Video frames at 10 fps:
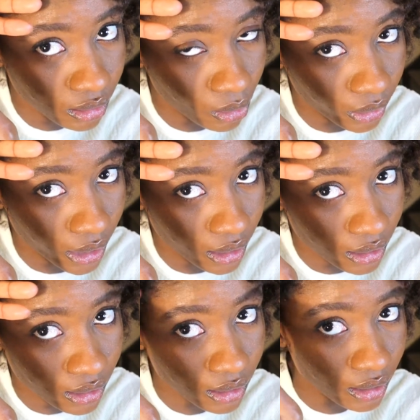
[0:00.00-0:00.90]

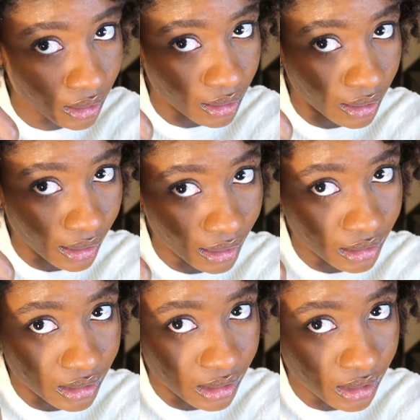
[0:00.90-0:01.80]
okay,
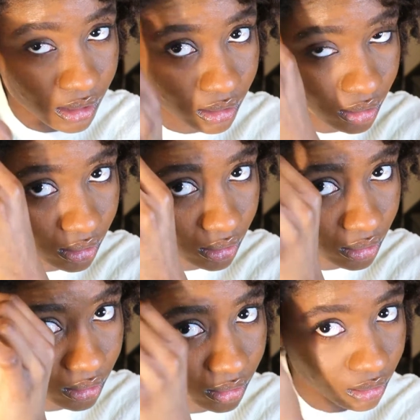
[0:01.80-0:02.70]
and
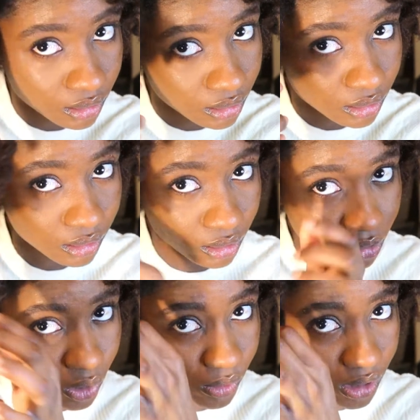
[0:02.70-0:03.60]

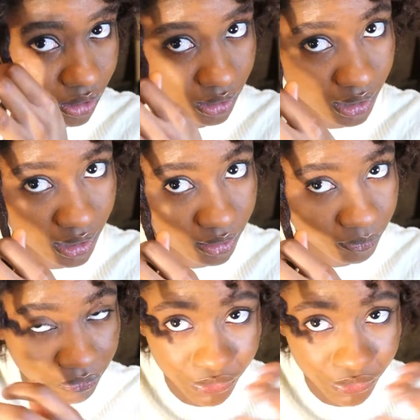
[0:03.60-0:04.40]
untwisted, okay.